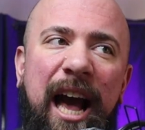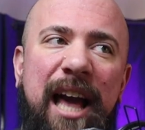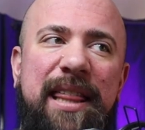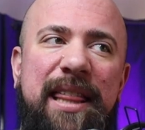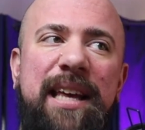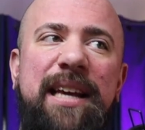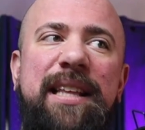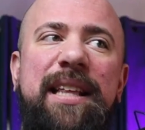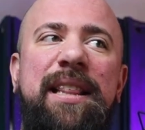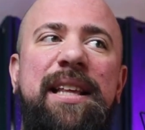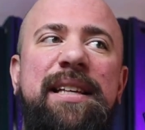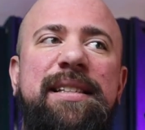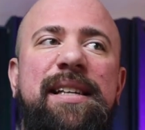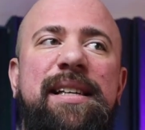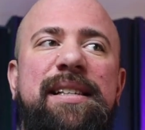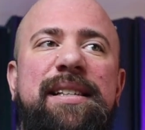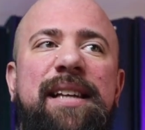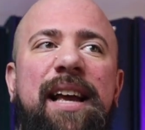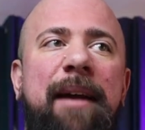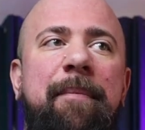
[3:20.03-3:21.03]
I think that this
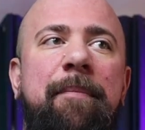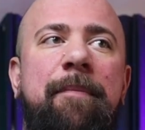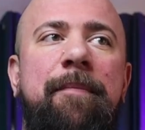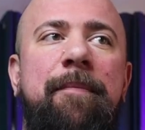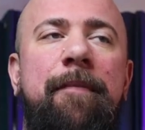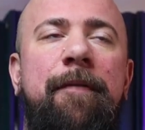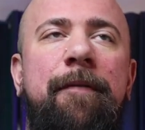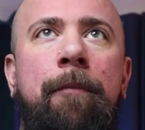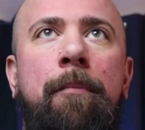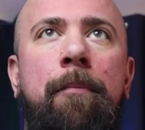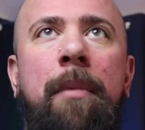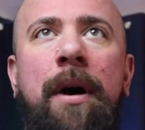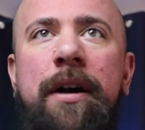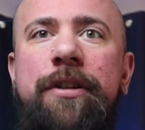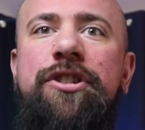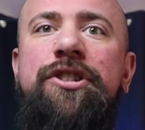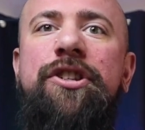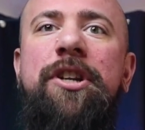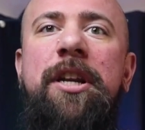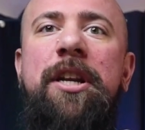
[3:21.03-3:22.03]
is a
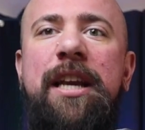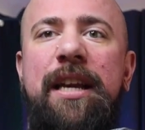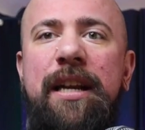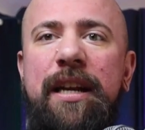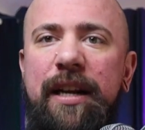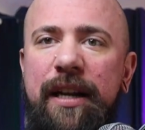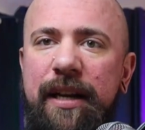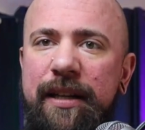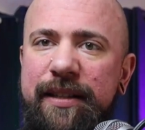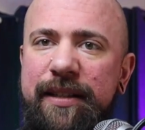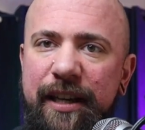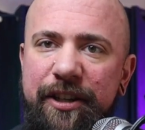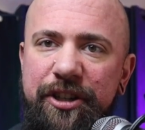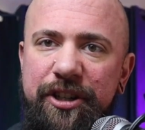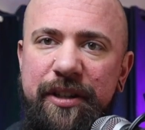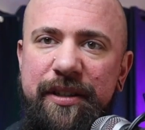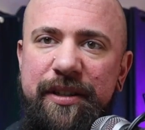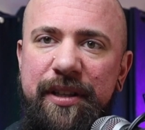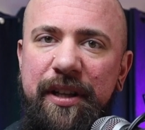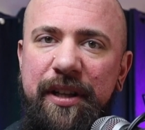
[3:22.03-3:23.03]
much needed
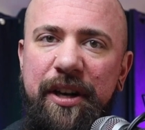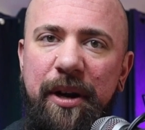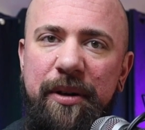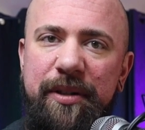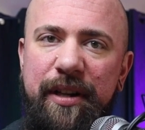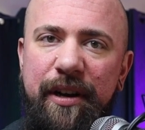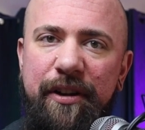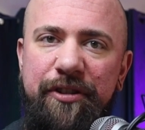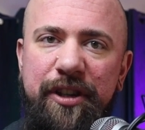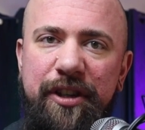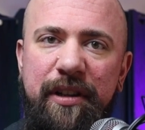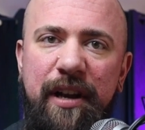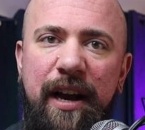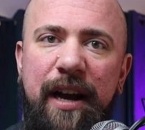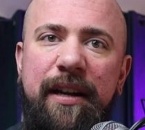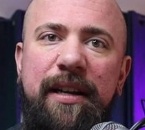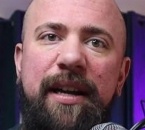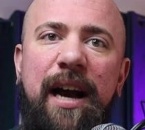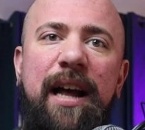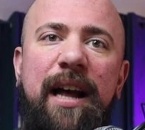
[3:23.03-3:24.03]
addition to the Ghost Energy
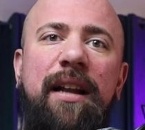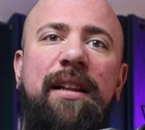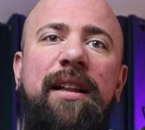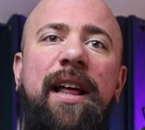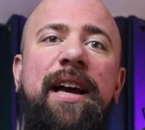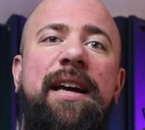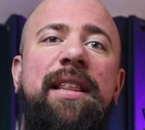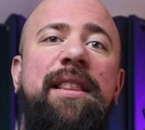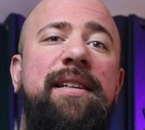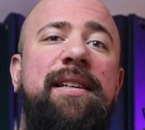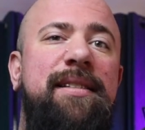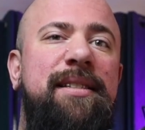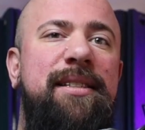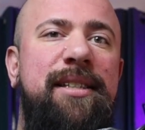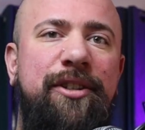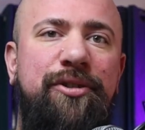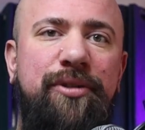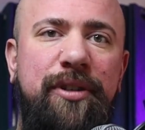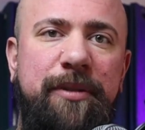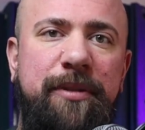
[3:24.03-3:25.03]
line, kind of like the
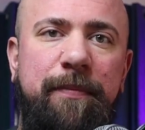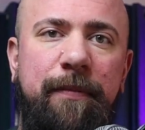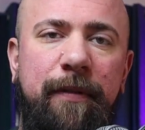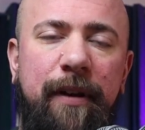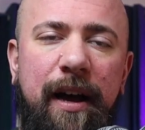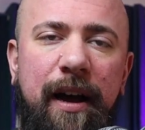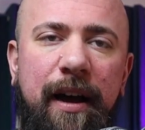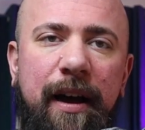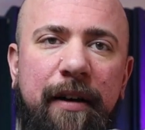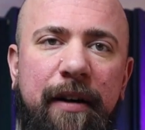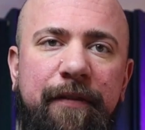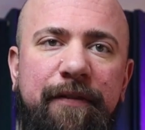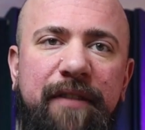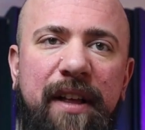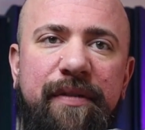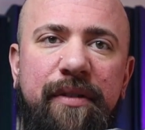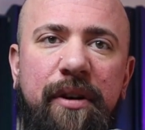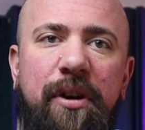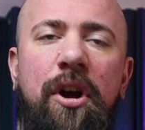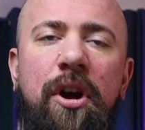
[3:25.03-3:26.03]
citrus
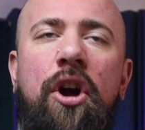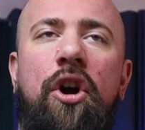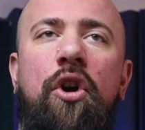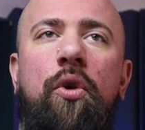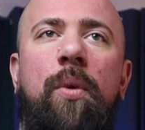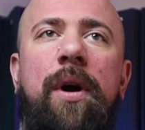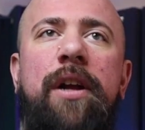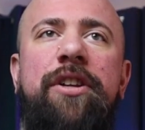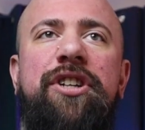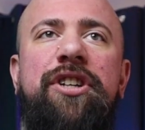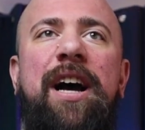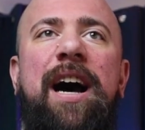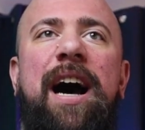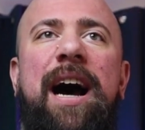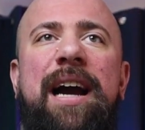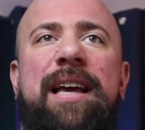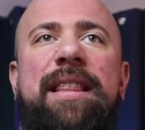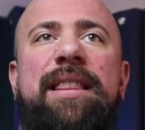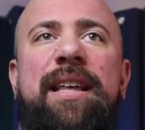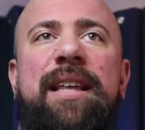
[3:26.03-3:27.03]
flavor, which
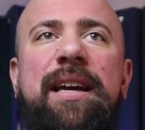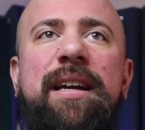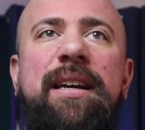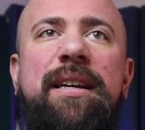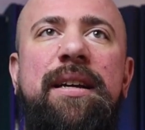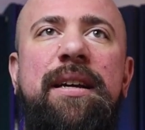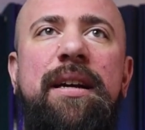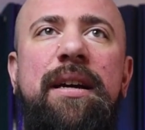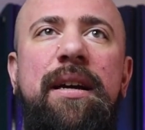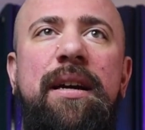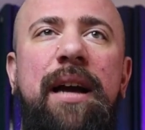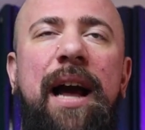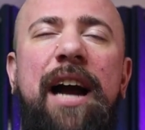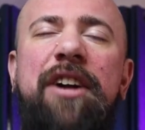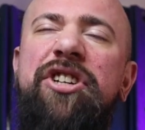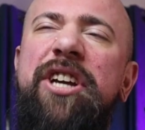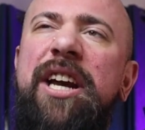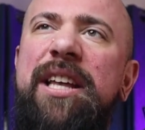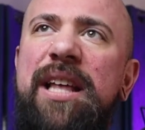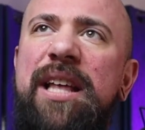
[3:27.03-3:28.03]
I think,
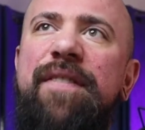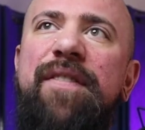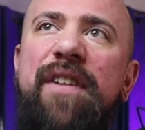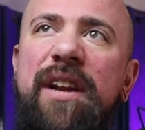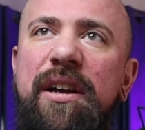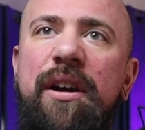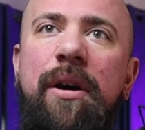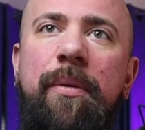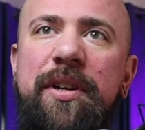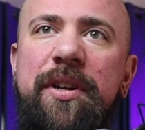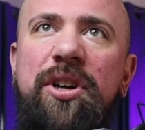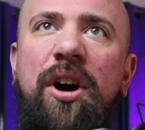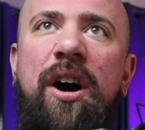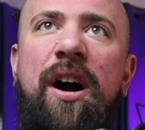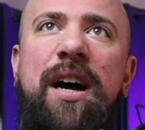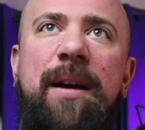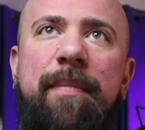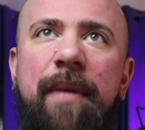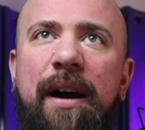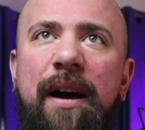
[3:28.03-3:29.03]
actually in that video we
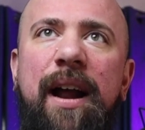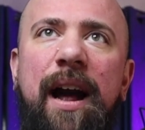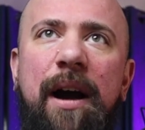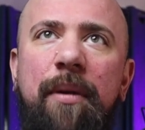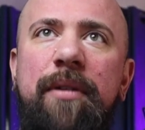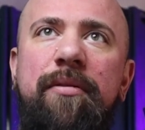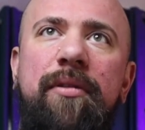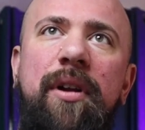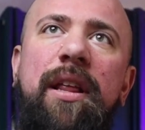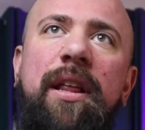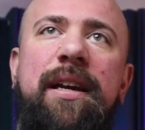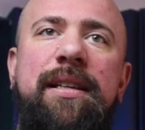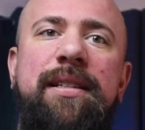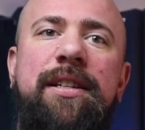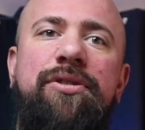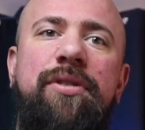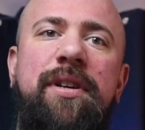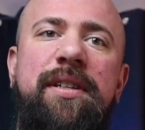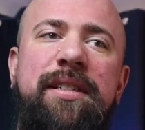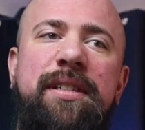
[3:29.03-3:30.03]
talk about how we really like
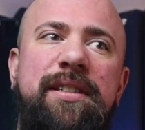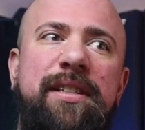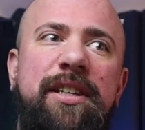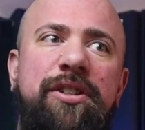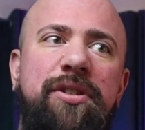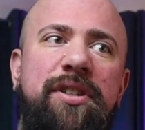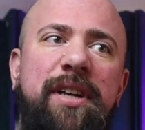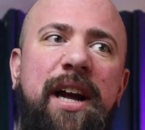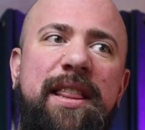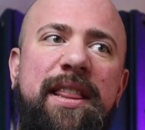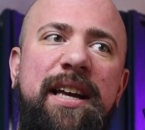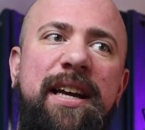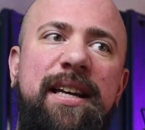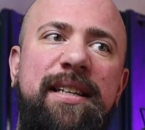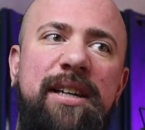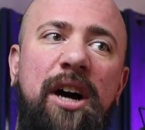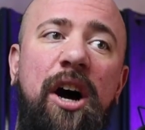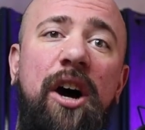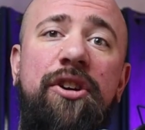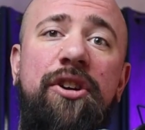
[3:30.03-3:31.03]
citrus. Citrus I think
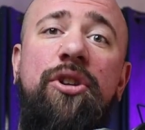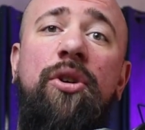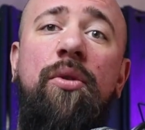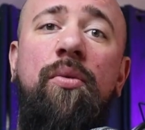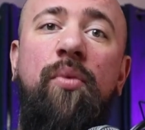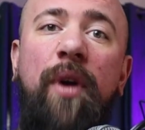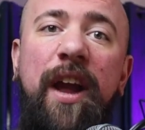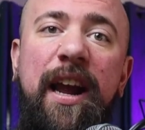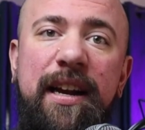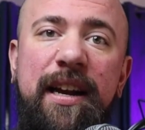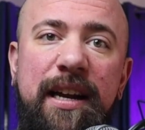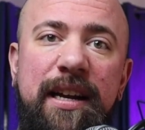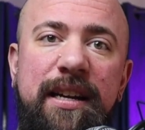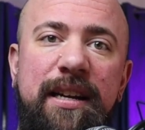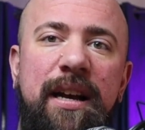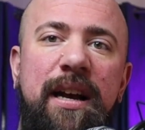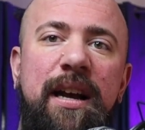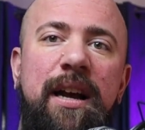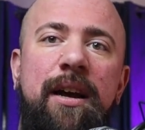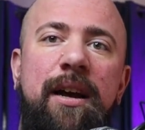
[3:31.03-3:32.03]
is
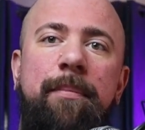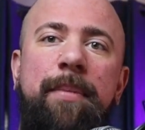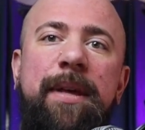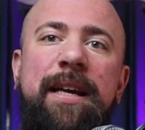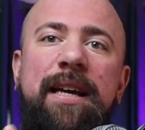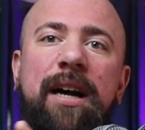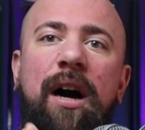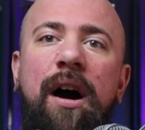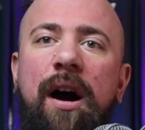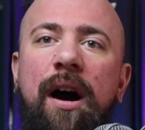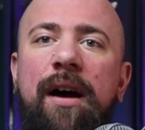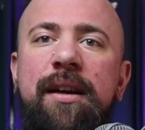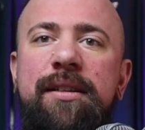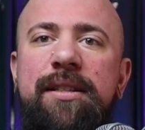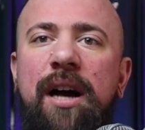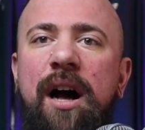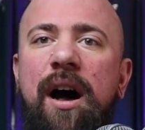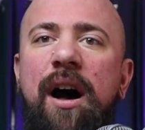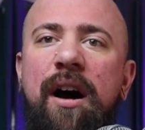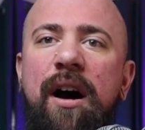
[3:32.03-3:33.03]
underrated
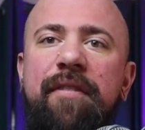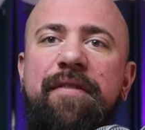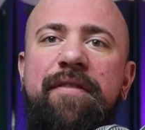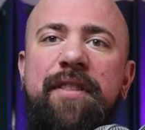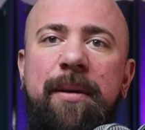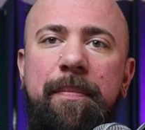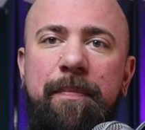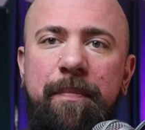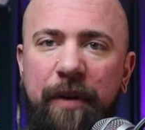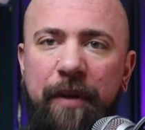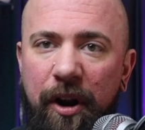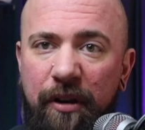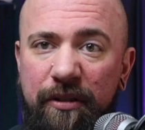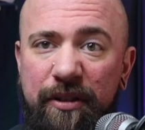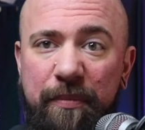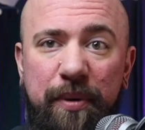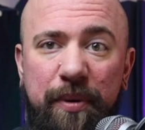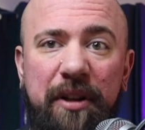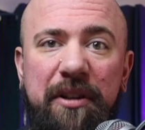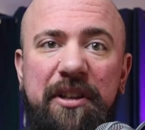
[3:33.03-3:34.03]
because of the, you know,
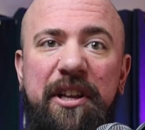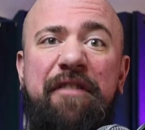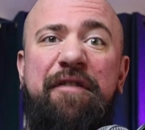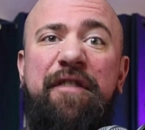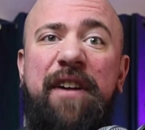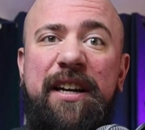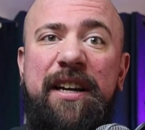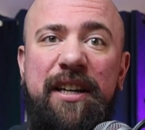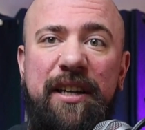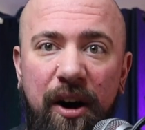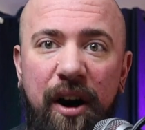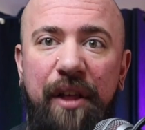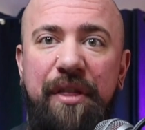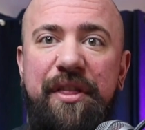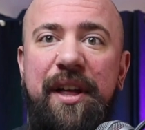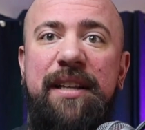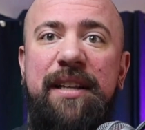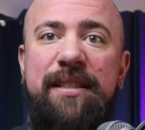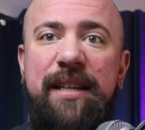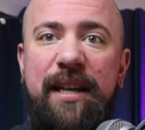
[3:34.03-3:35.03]
the prolific
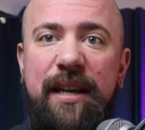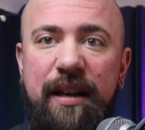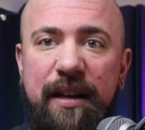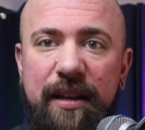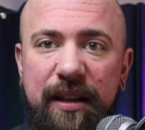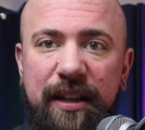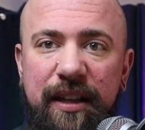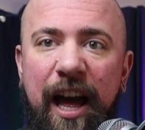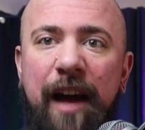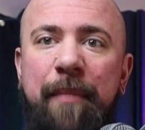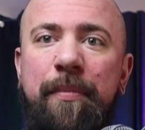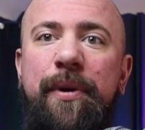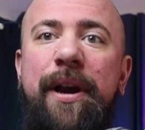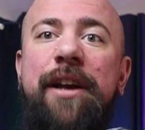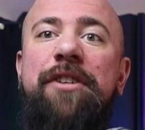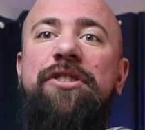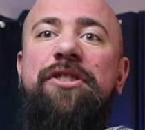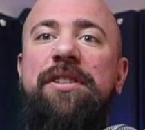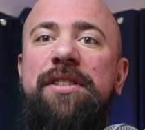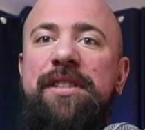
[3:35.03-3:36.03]
authentic
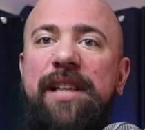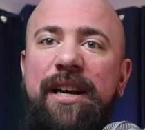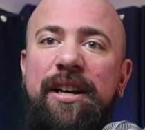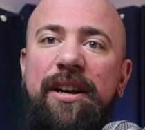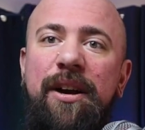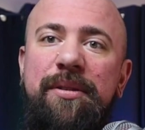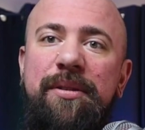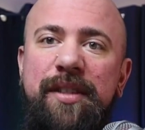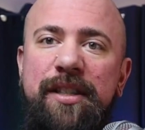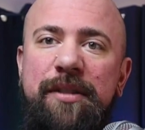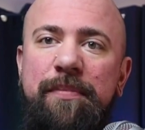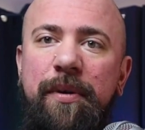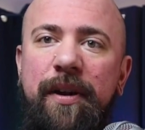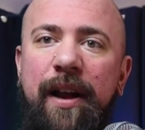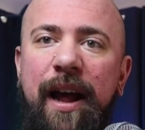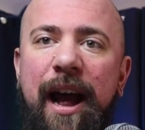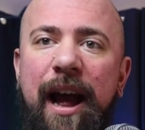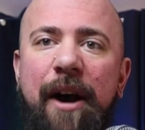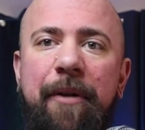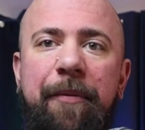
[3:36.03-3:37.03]
collaborations that Ghost has
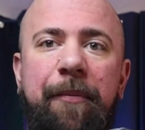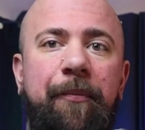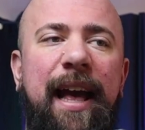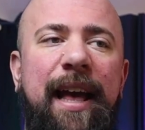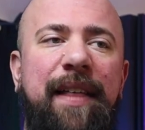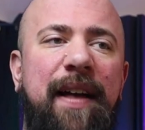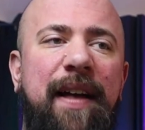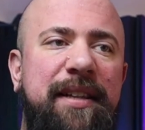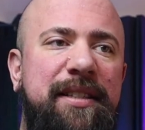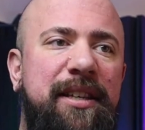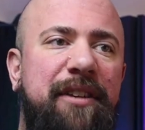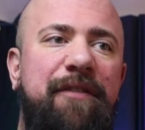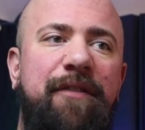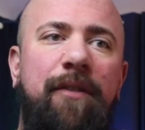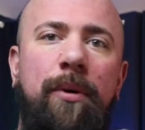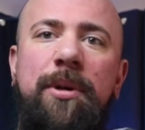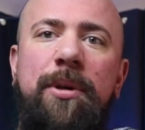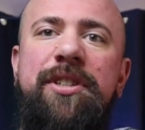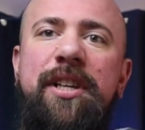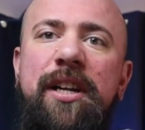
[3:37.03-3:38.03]
put out, and that's
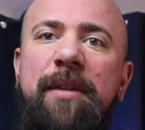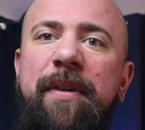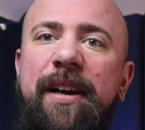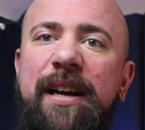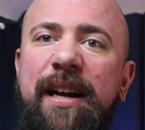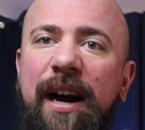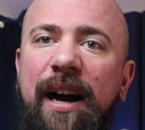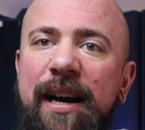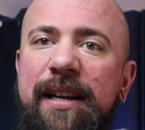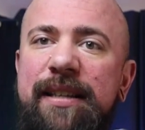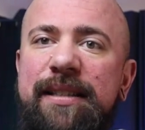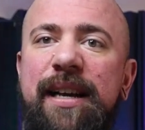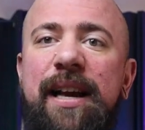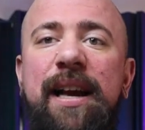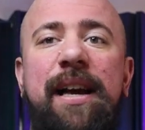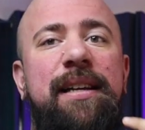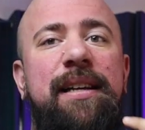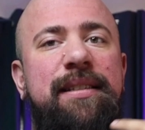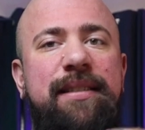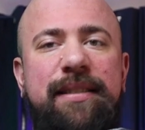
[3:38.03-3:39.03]
unfortunate. Because
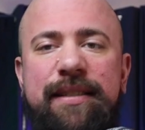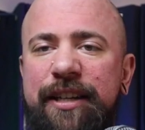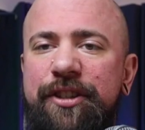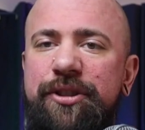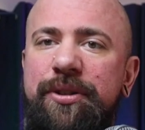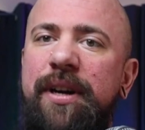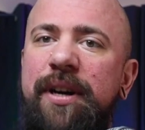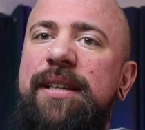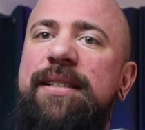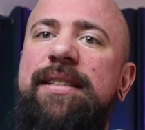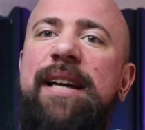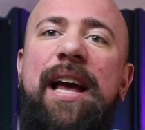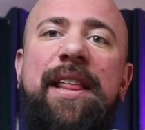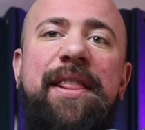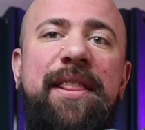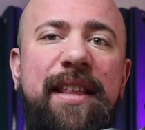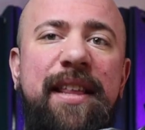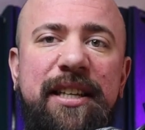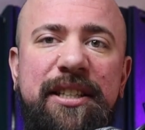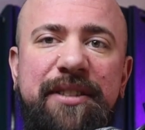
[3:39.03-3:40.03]
citrus
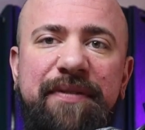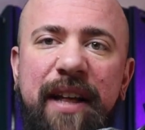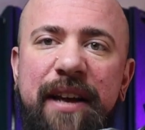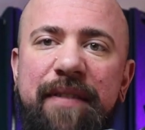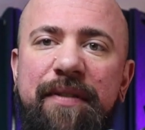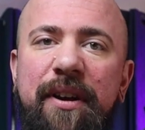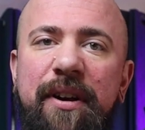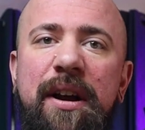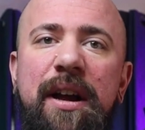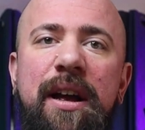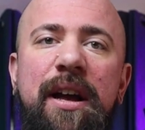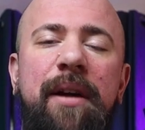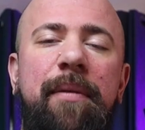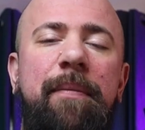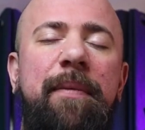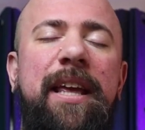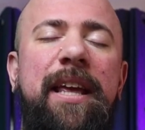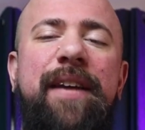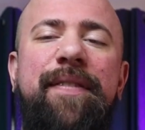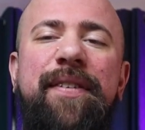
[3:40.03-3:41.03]
and this flavor,
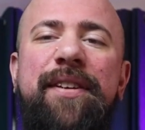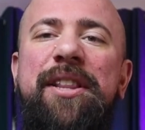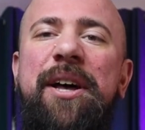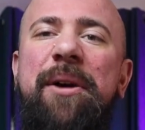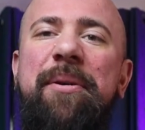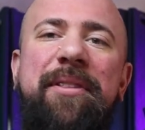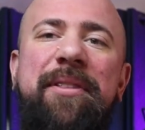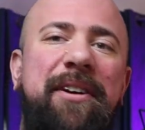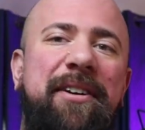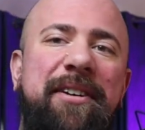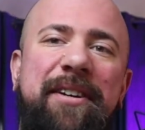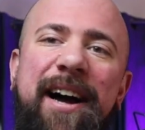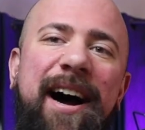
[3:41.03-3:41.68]
even though they're